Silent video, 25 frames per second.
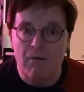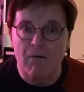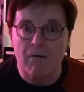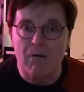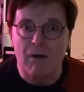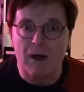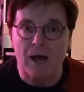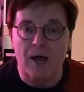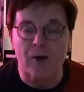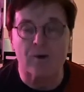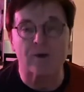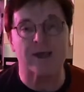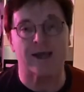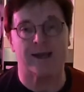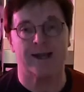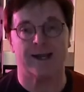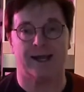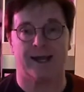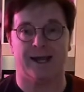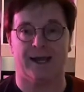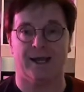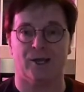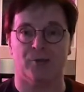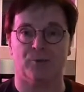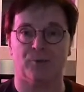How can I
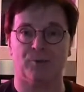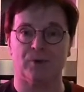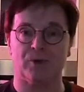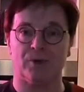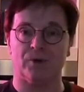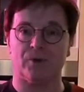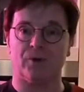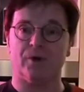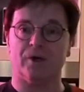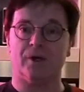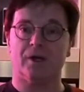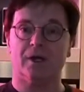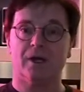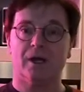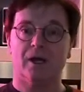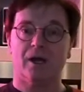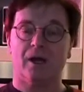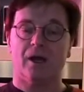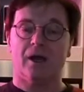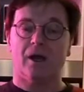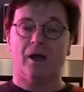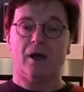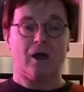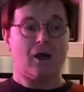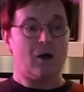help you?
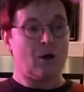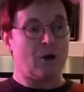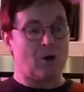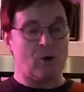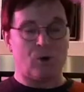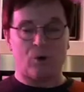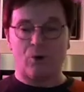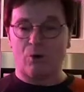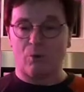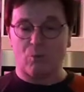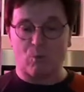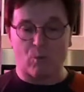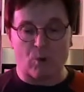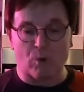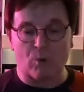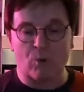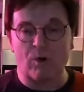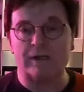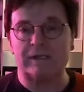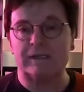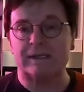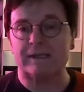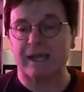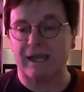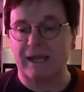
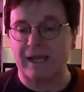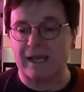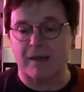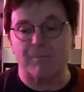What do you think?